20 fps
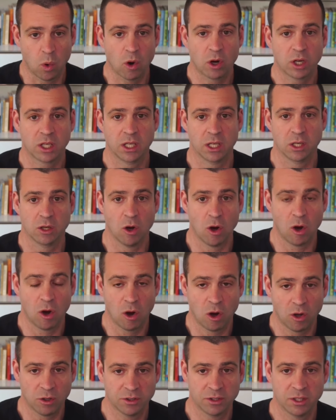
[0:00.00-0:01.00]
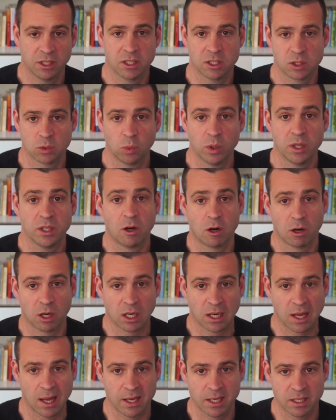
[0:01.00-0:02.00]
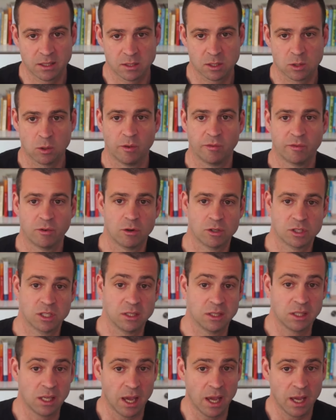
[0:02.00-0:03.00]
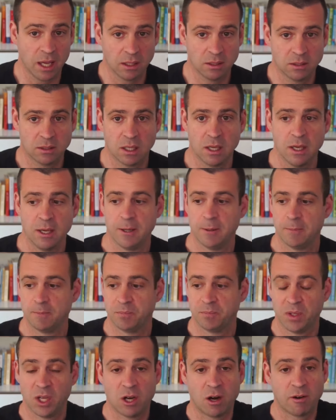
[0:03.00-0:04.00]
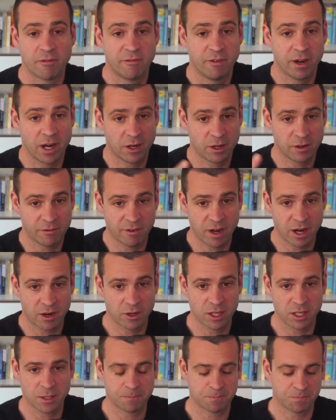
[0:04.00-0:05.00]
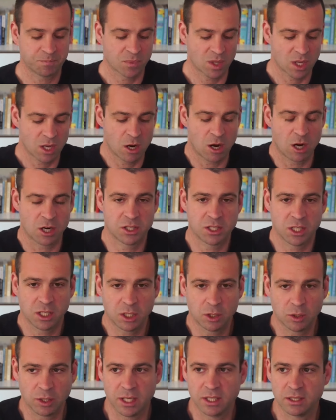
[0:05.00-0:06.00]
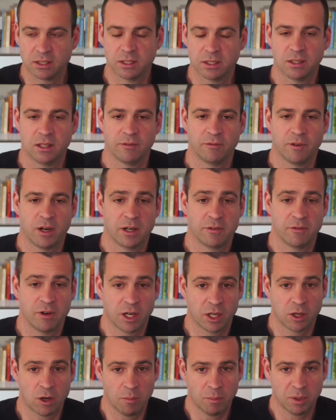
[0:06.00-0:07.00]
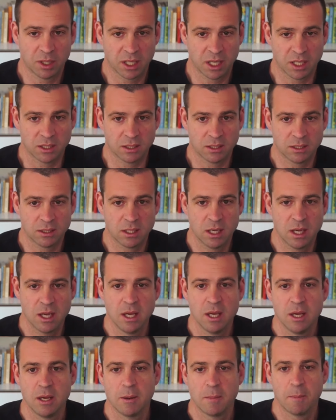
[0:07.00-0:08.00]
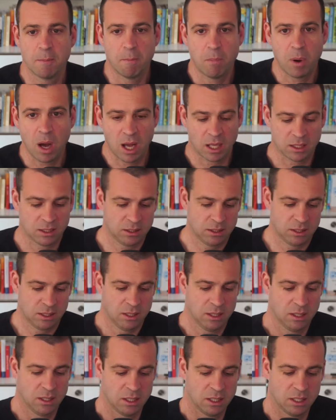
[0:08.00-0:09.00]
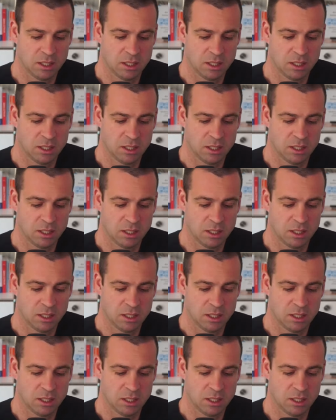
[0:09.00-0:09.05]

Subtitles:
working on this with our clients. So of course, in the end, they are very, very articulated and very, very complicated, but